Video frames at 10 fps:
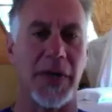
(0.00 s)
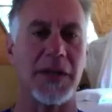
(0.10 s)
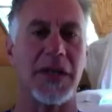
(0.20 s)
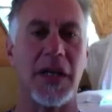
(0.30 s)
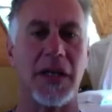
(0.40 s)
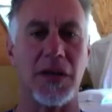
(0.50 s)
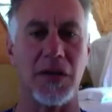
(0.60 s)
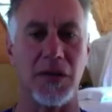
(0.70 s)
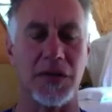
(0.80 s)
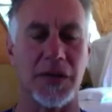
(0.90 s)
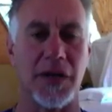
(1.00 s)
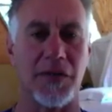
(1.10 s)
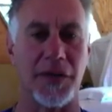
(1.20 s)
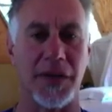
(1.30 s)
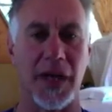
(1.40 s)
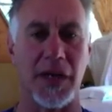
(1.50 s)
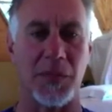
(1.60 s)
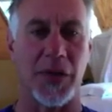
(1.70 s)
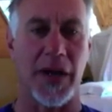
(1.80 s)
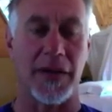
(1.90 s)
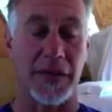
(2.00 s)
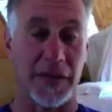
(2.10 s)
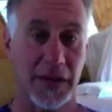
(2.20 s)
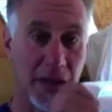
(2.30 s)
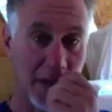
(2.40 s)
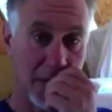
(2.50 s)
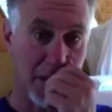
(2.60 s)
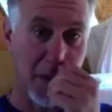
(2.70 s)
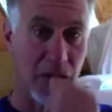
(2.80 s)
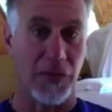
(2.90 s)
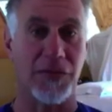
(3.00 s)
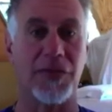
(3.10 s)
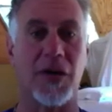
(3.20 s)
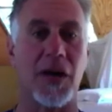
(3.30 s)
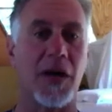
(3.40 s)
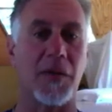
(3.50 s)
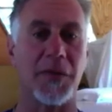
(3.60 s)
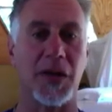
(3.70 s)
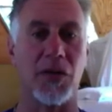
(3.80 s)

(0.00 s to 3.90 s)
may take you several theta breaths that go from the